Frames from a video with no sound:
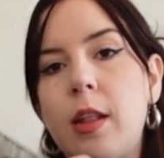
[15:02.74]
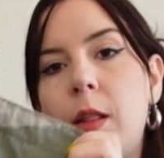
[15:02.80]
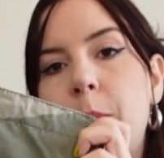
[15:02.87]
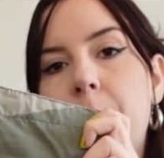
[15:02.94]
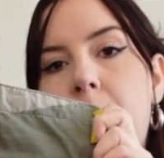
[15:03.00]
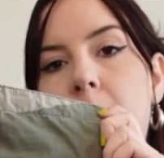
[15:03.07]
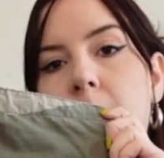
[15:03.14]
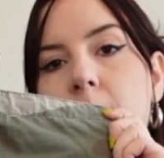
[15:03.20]
in the
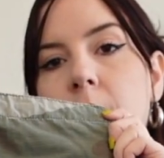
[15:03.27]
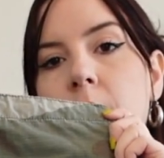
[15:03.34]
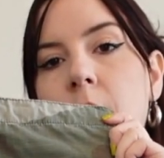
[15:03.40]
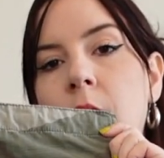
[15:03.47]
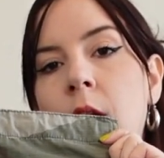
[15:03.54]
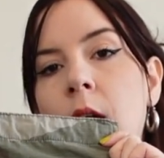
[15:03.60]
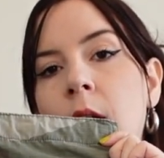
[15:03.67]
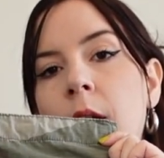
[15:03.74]
back.
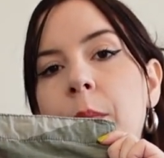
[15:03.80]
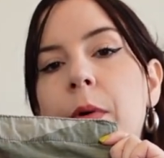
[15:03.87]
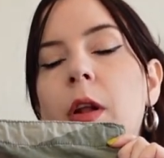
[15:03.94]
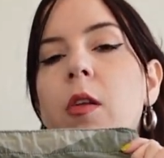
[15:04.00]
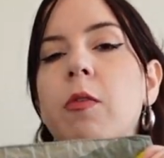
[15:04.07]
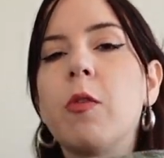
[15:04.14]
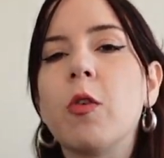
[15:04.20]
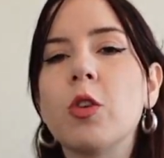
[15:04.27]
But
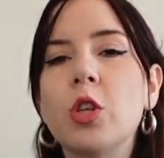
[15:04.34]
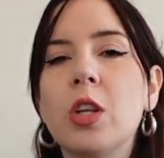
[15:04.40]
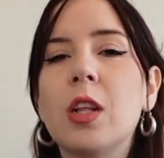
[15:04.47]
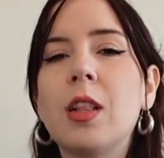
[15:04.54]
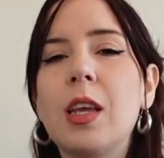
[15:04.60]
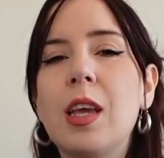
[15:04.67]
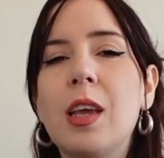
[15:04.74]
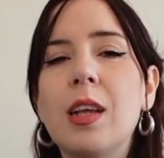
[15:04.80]

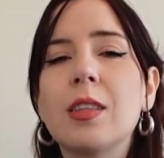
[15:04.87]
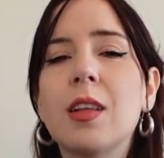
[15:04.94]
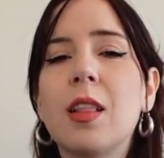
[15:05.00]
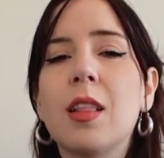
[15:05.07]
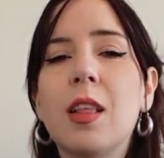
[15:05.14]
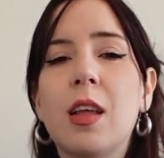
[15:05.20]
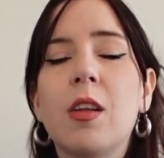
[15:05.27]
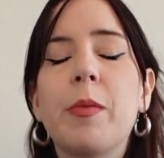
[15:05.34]
unfortunately, it's a
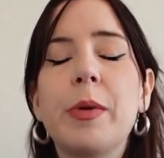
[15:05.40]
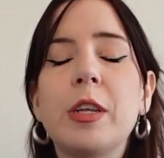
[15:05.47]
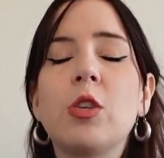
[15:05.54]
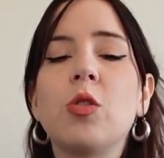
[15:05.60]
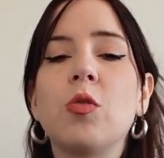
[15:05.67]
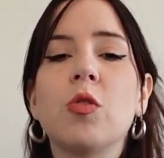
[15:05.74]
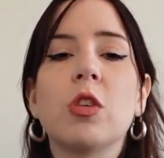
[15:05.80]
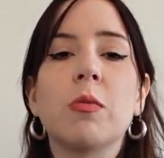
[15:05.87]
little bit
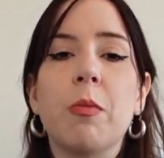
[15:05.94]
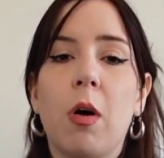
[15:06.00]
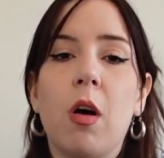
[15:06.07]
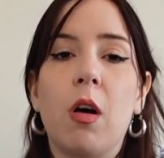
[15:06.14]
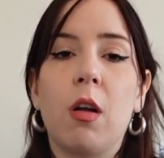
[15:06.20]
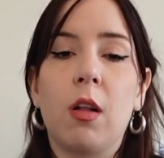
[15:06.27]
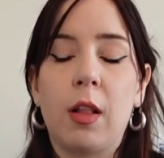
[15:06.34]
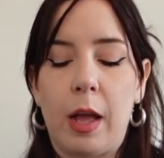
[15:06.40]
too small.